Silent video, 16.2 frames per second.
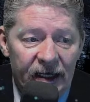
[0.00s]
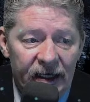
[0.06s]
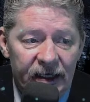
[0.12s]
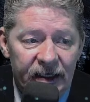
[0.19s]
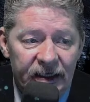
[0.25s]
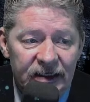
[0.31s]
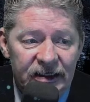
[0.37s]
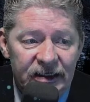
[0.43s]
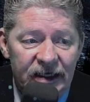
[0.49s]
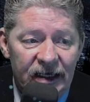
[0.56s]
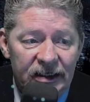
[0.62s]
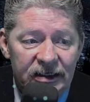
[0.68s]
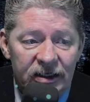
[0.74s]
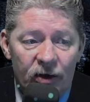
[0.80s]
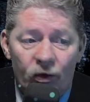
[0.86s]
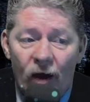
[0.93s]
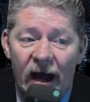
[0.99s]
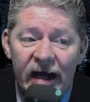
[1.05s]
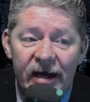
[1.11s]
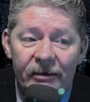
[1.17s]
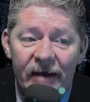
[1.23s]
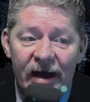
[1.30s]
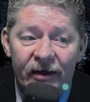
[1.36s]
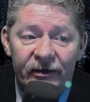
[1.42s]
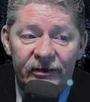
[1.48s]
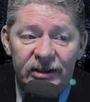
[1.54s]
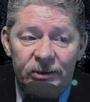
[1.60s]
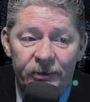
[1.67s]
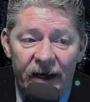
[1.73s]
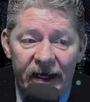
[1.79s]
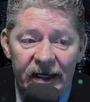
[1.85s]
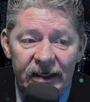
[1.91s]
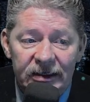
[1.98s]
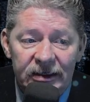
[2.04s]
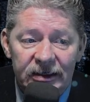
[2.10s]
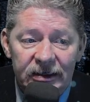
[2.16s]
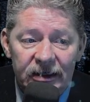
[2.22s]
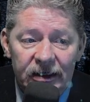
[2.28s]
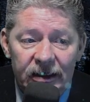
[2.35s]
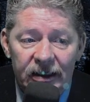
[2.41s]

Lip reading: he states the right amount of space